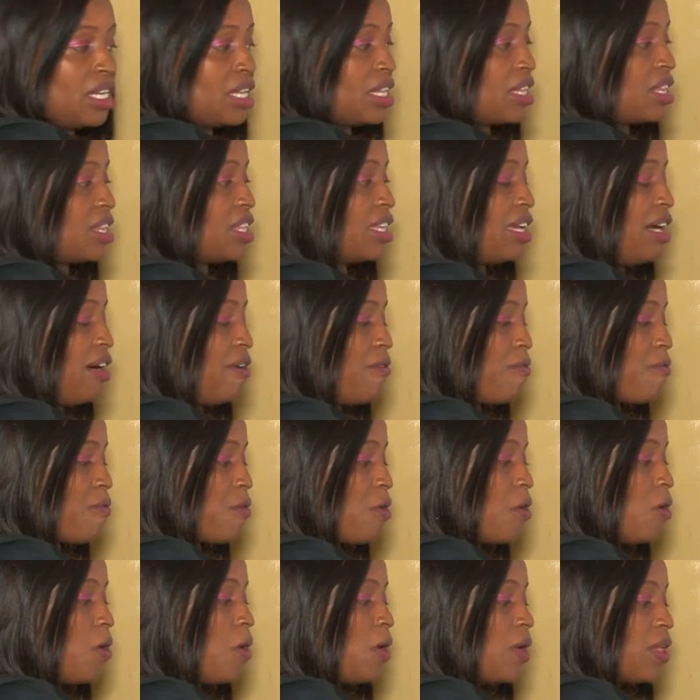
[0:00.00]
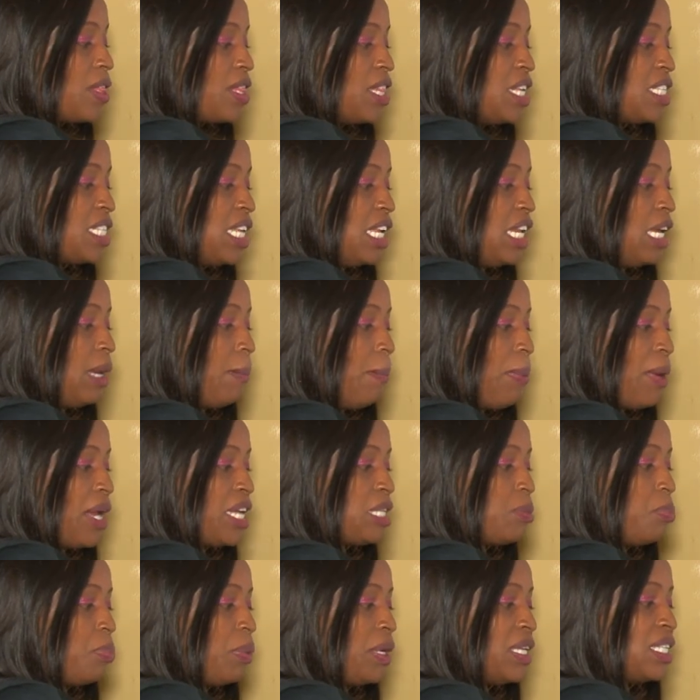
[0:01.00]
Therefore, the selling
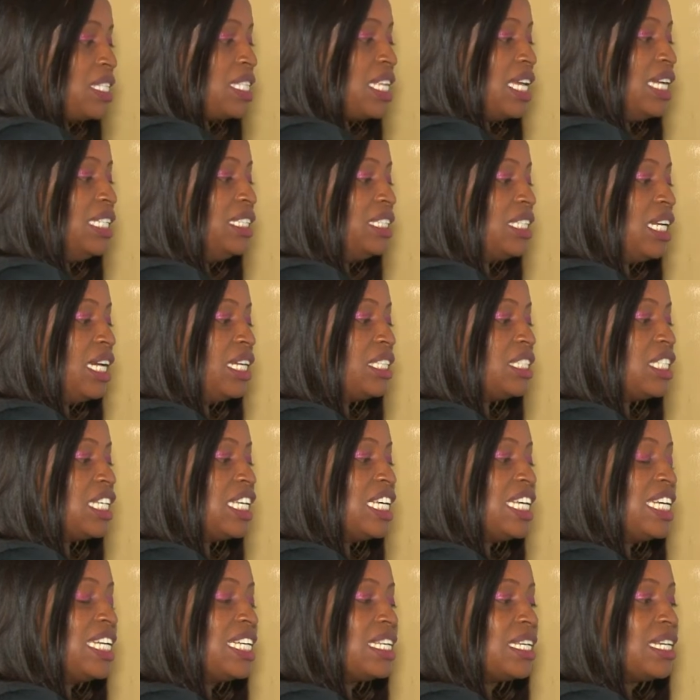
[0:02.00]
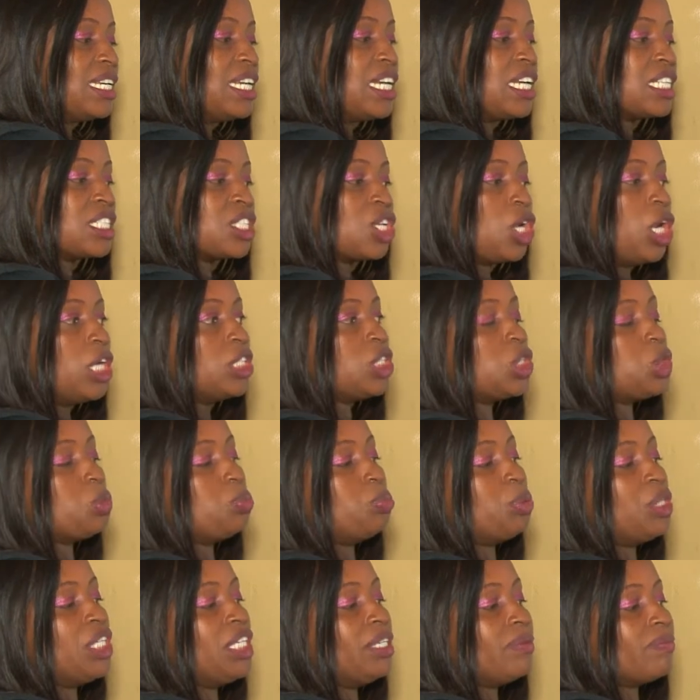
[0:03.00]
price percentage is going to
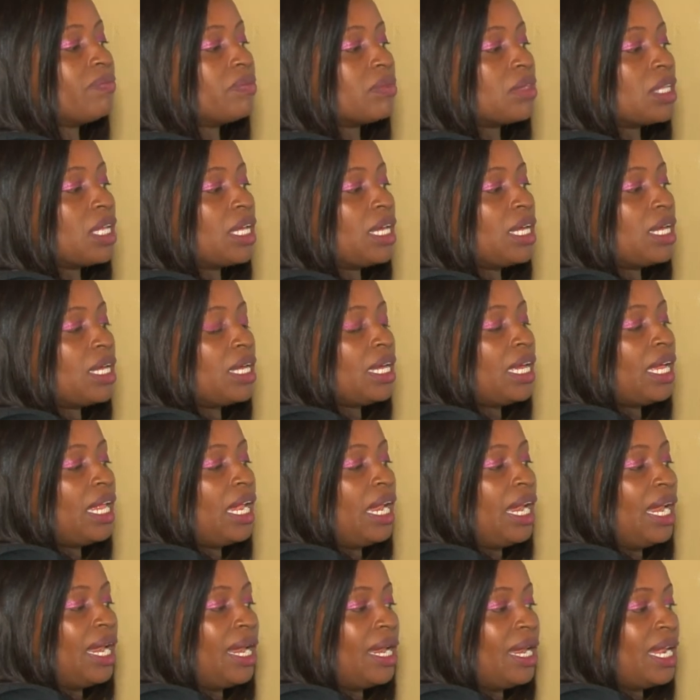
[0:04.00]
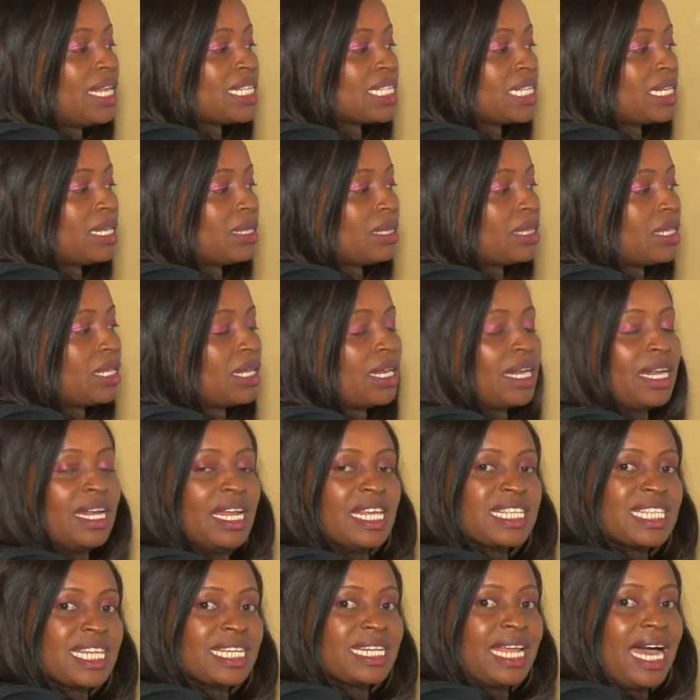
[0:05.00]
be less than
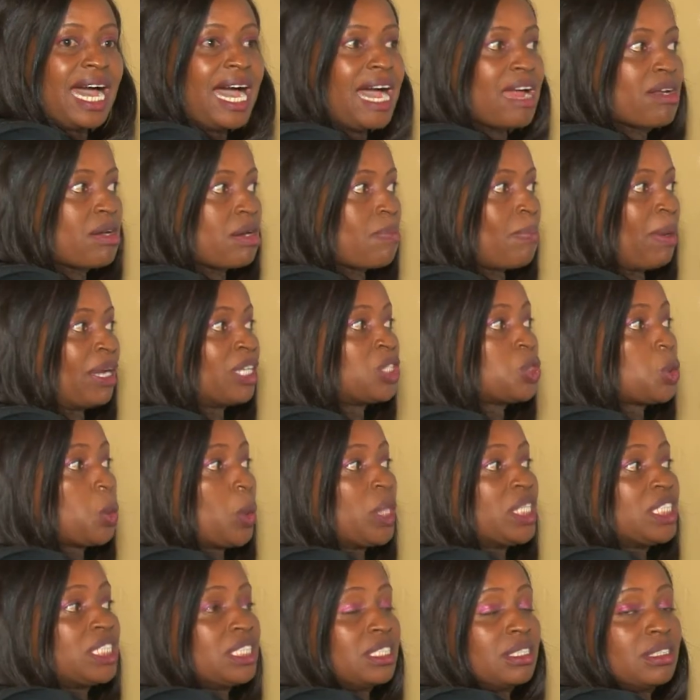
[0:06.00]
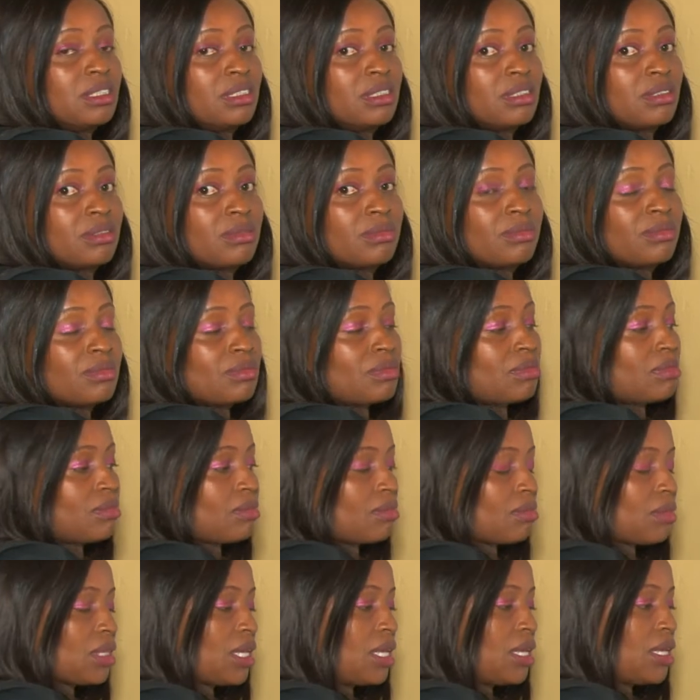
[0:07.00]
100 by 20.
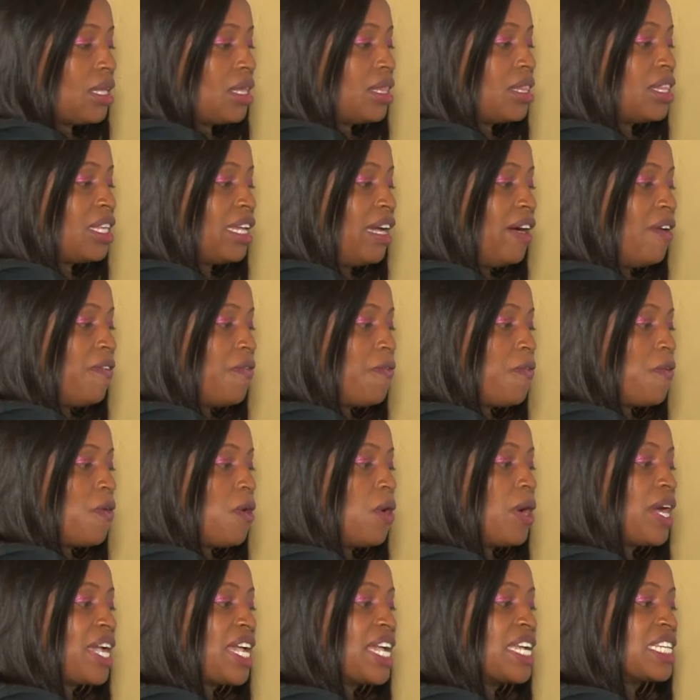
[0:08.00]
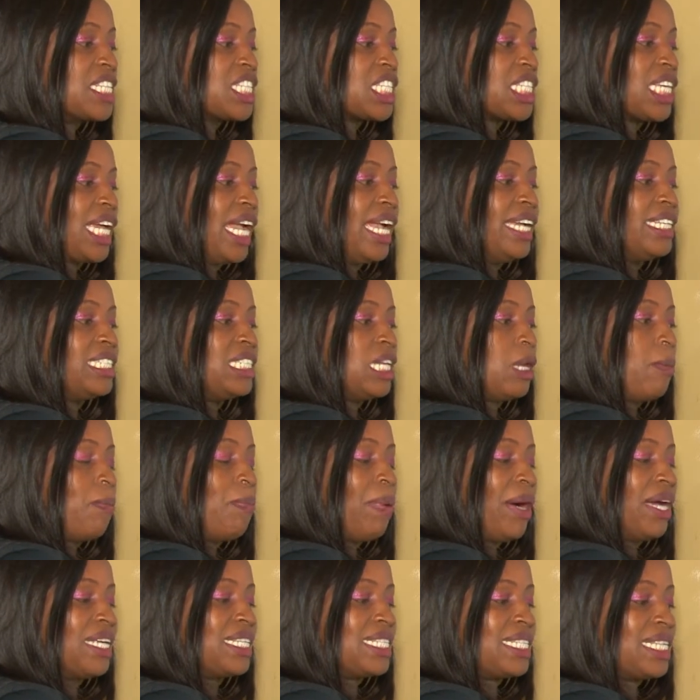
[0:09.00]
Therefore, it's
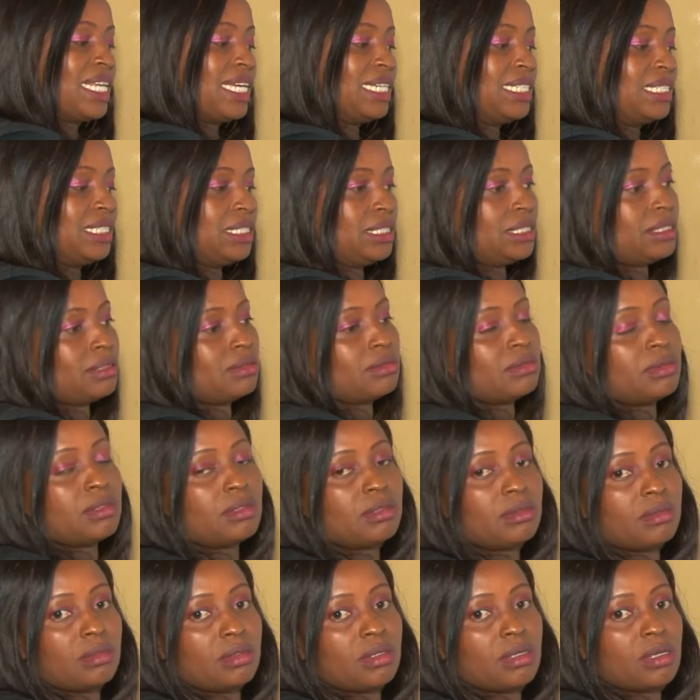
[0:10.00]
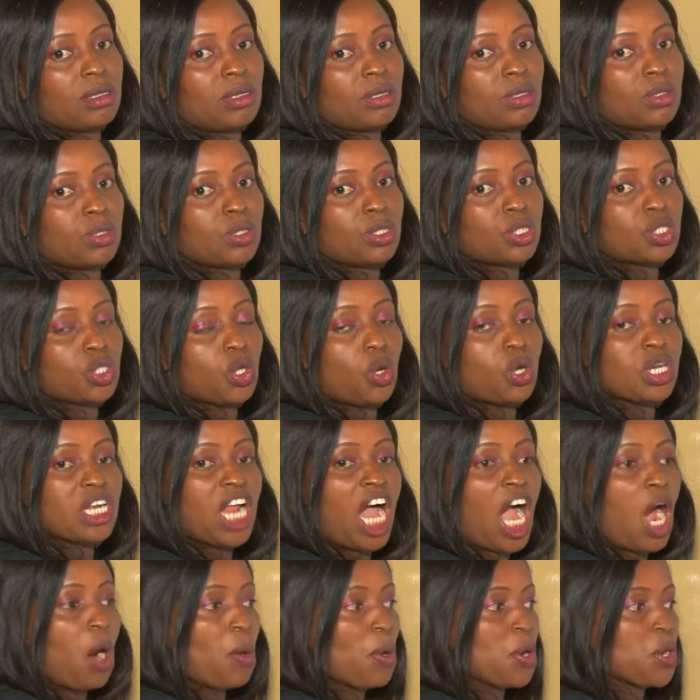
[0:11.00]
80%. So
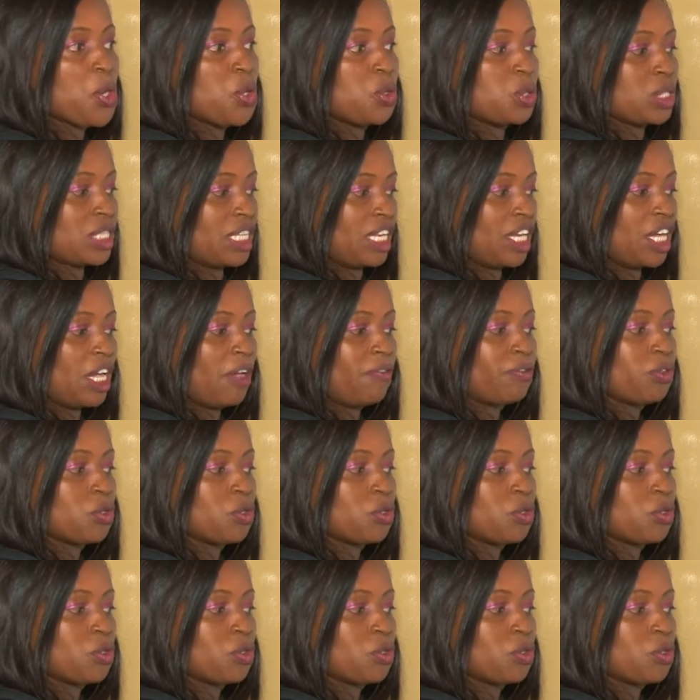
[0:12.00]
now we use if